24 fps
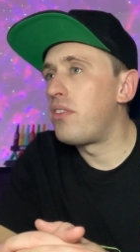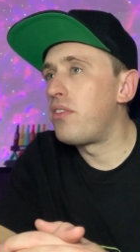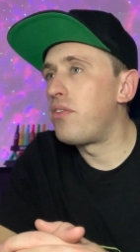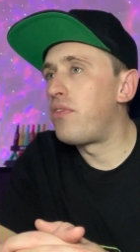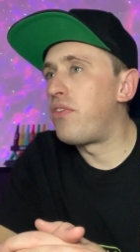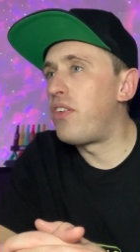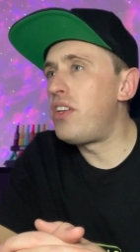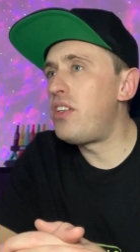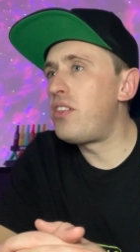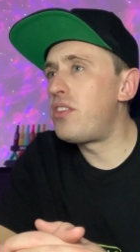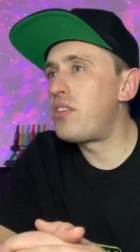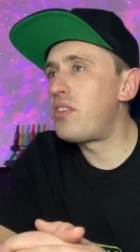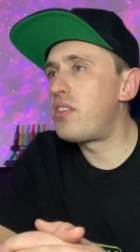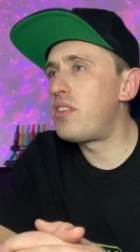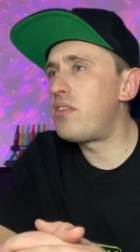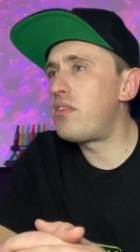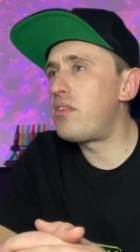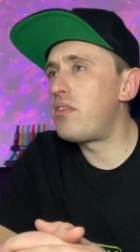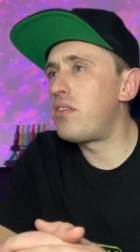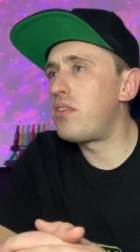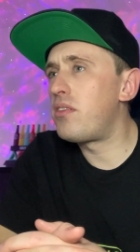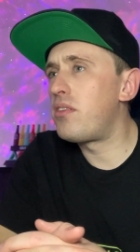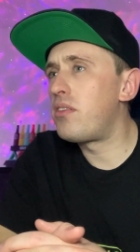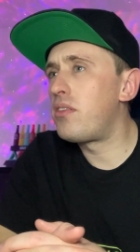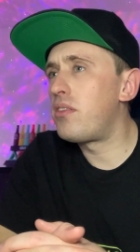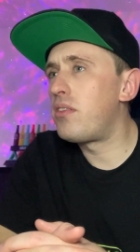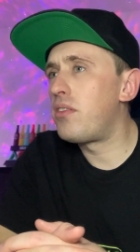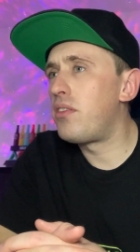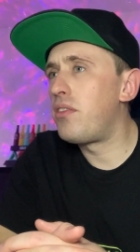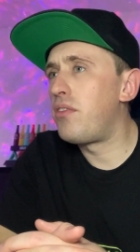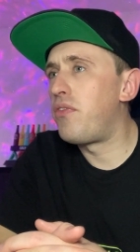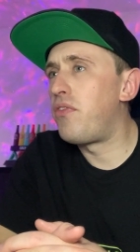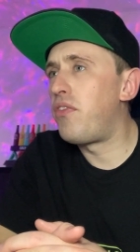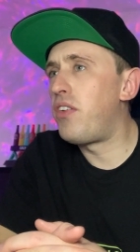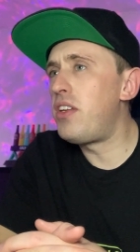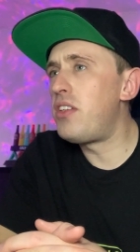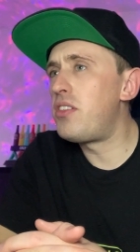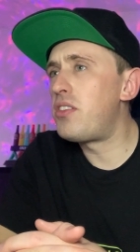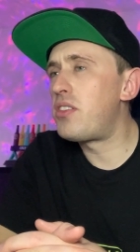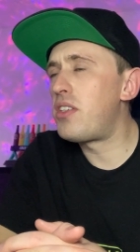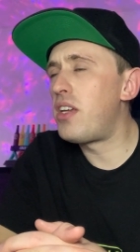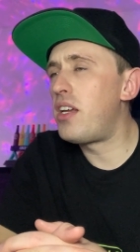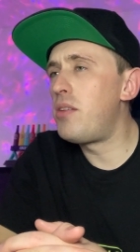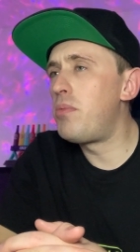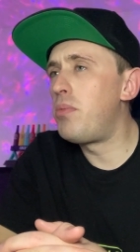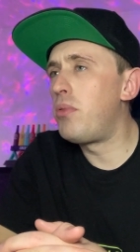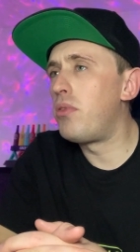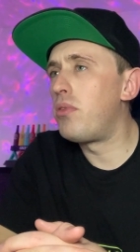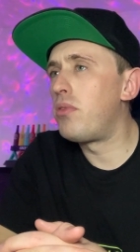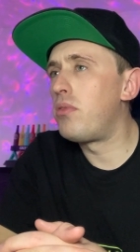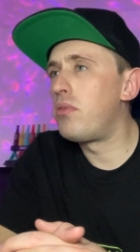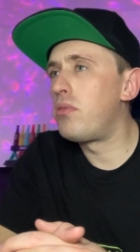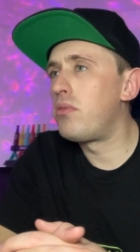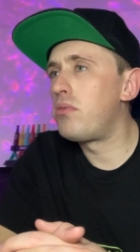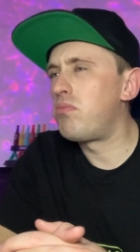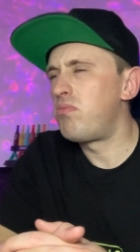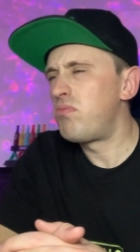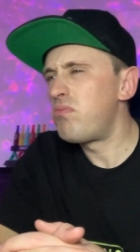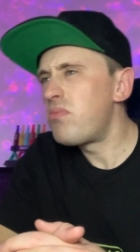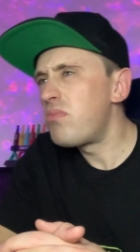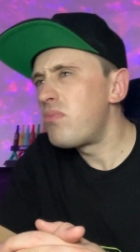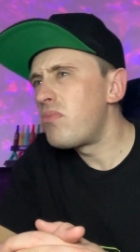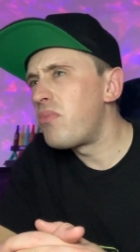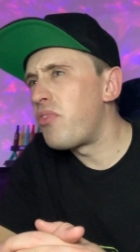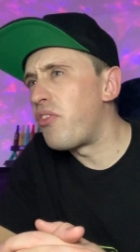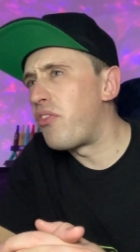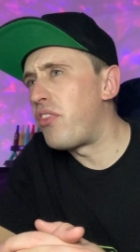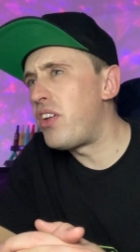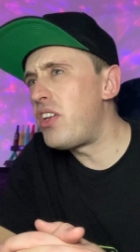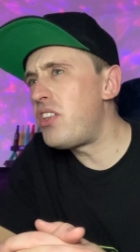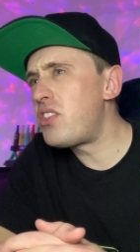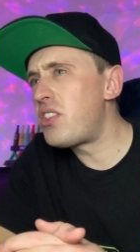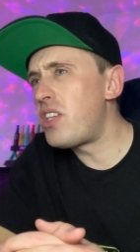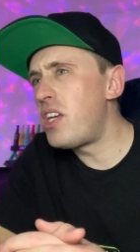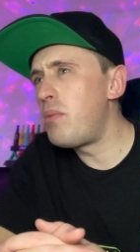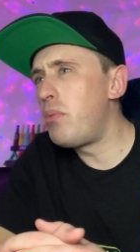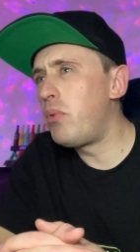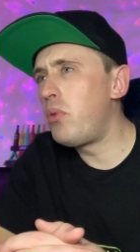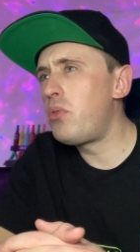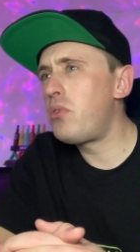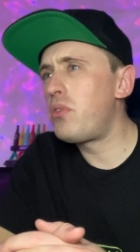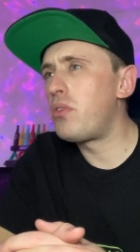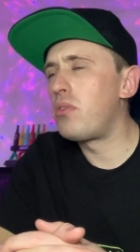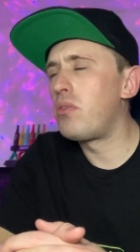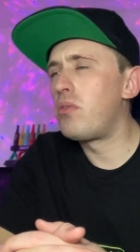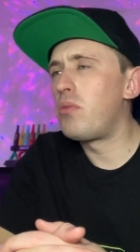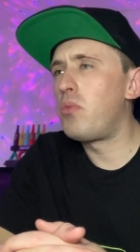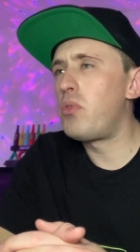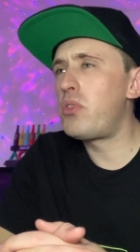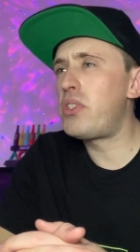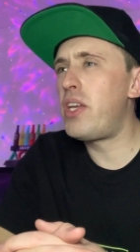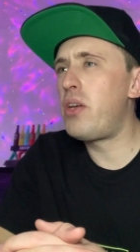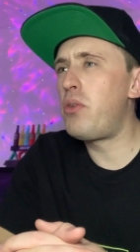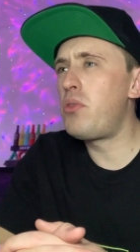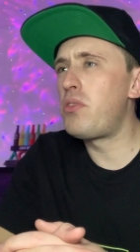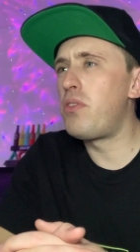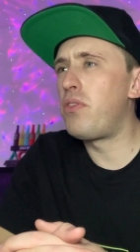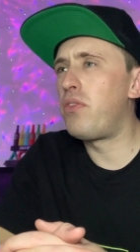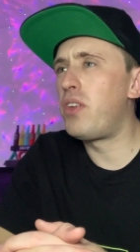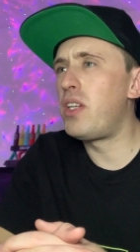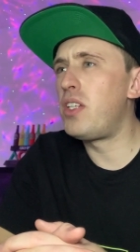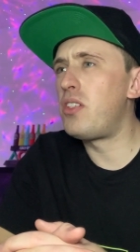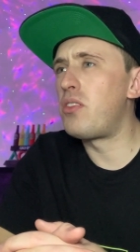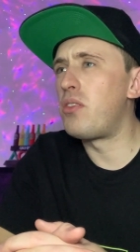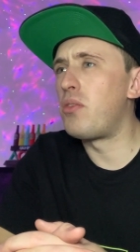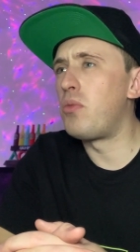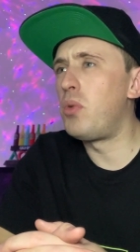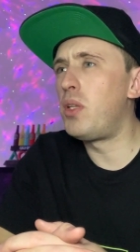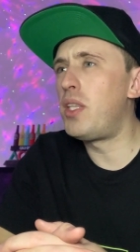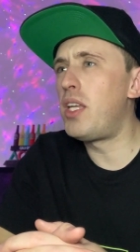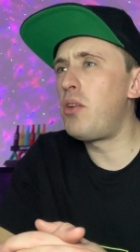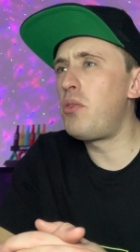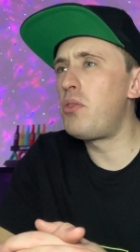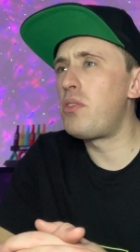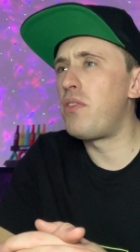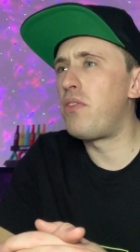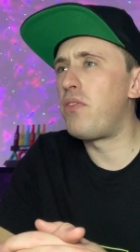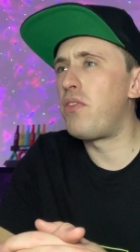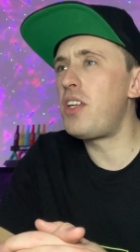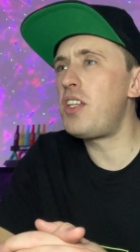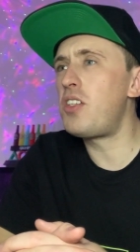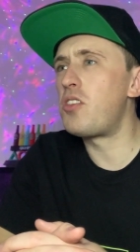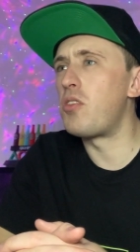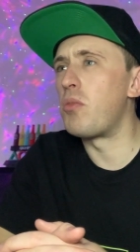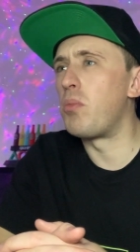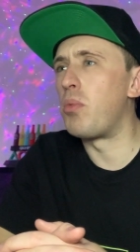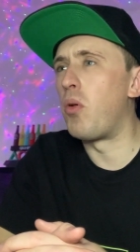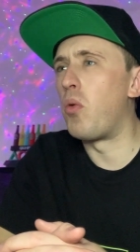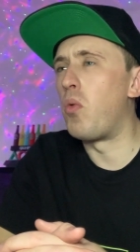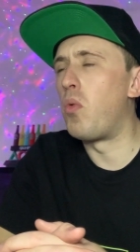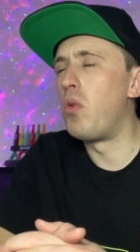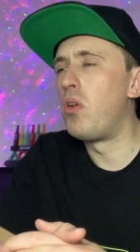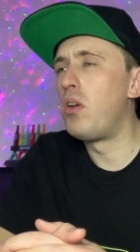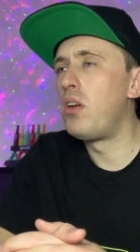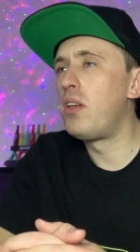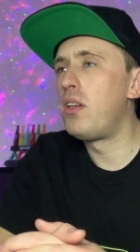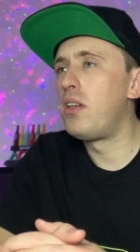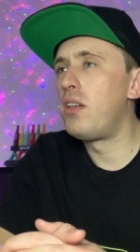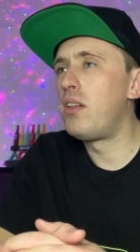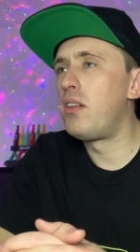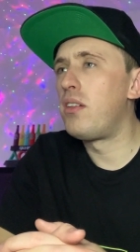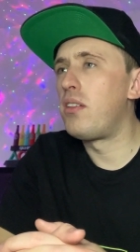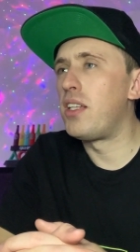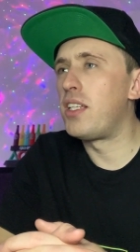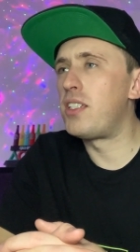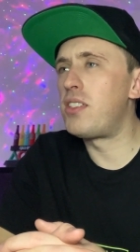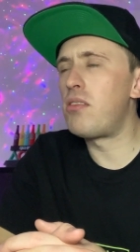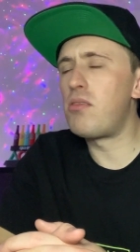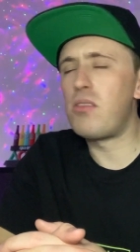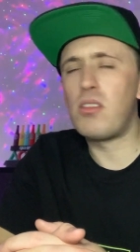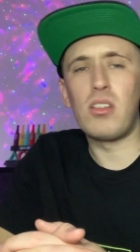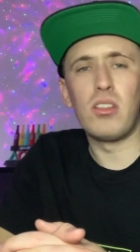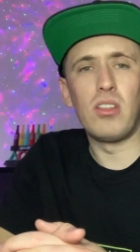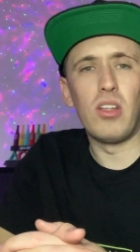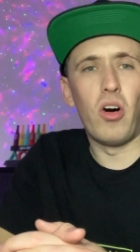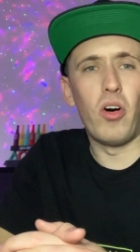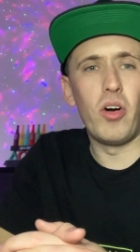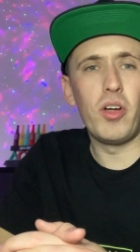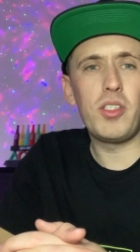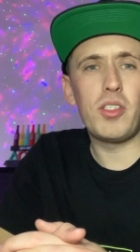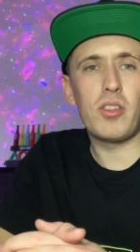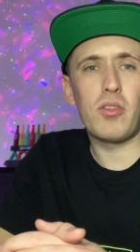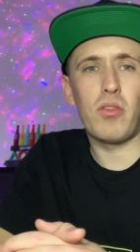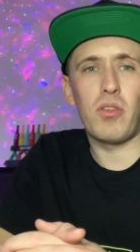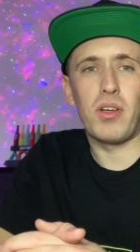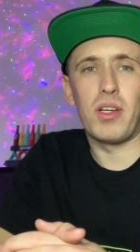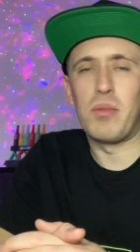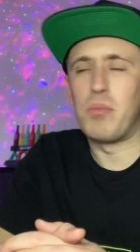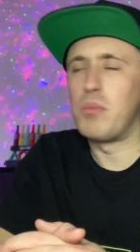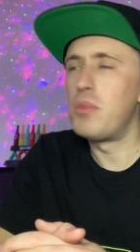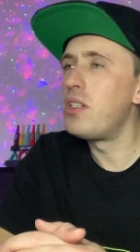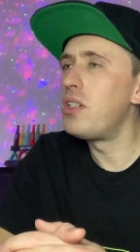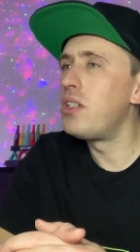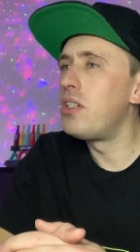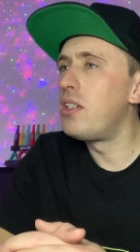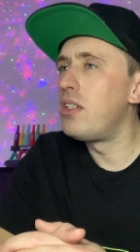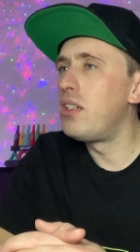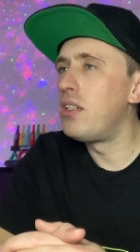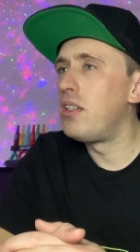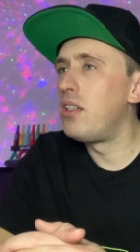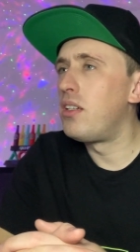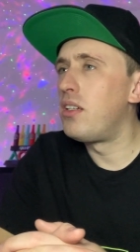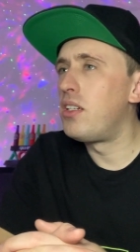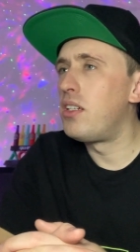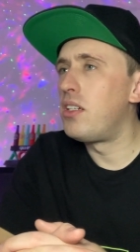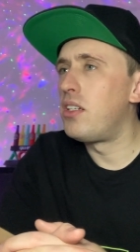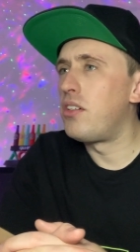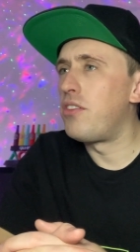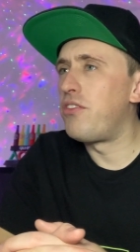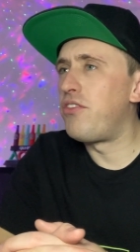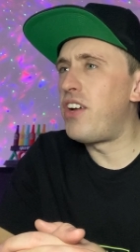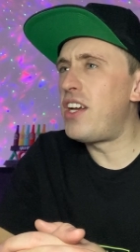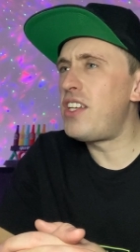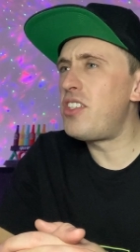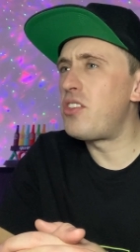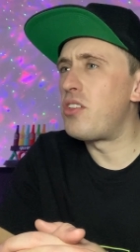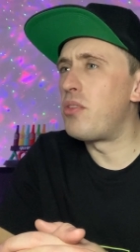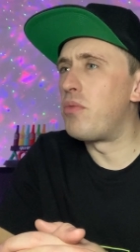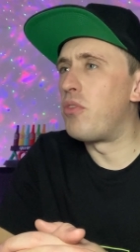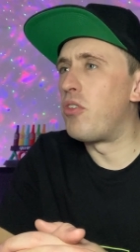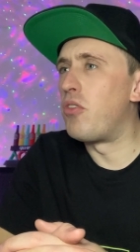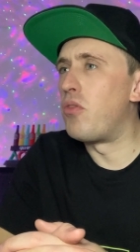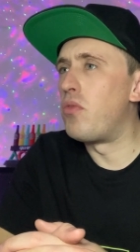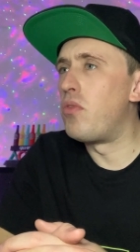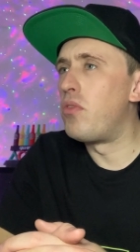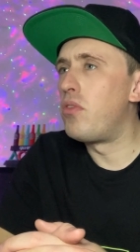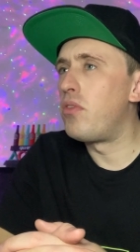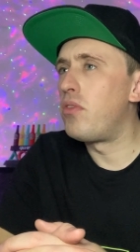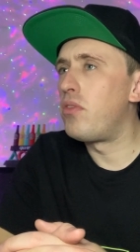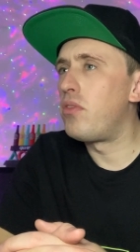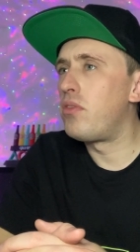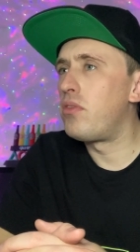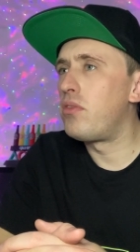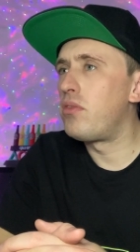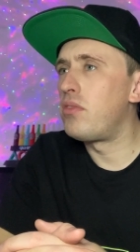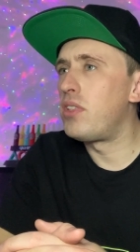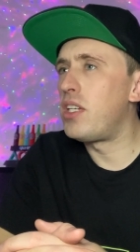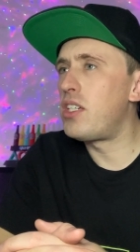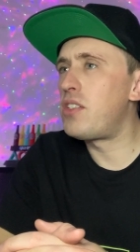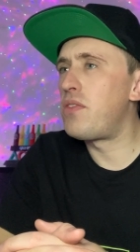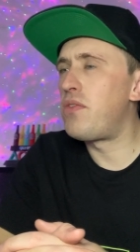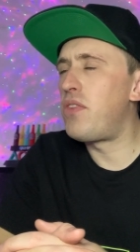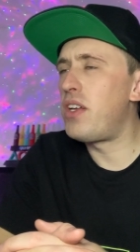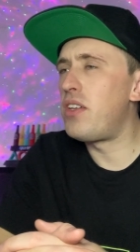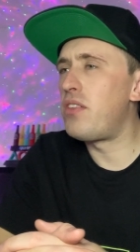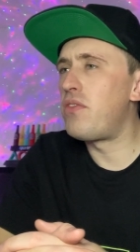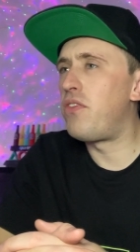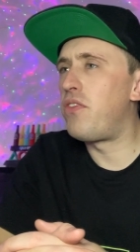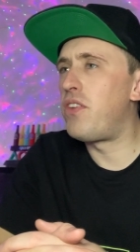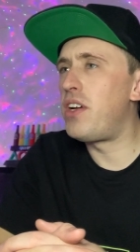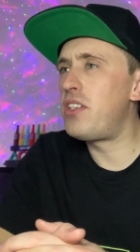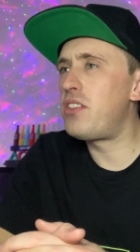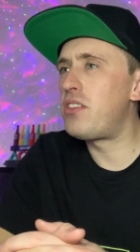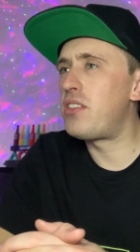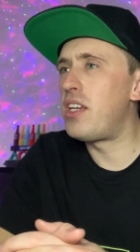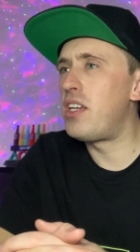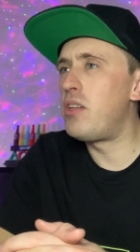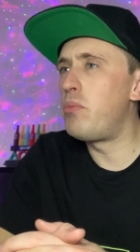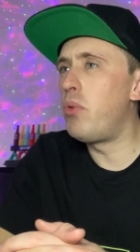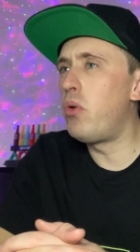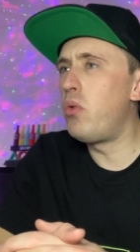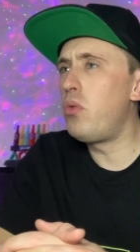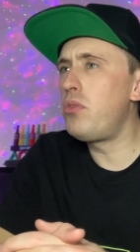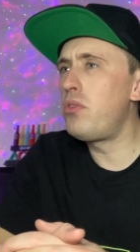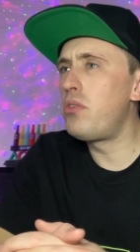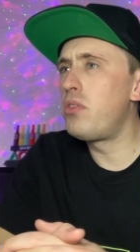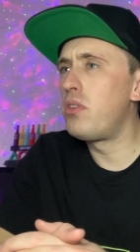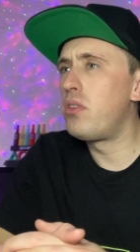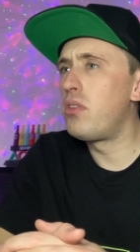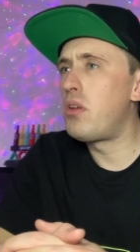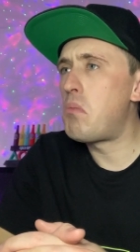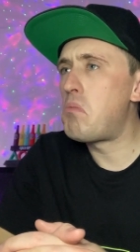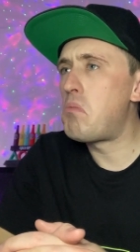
Feast, feast table, feast tables? What the hell's a feast? What the hell's a feastable? That sounds like an ice cream festival. That's fe- fest tables.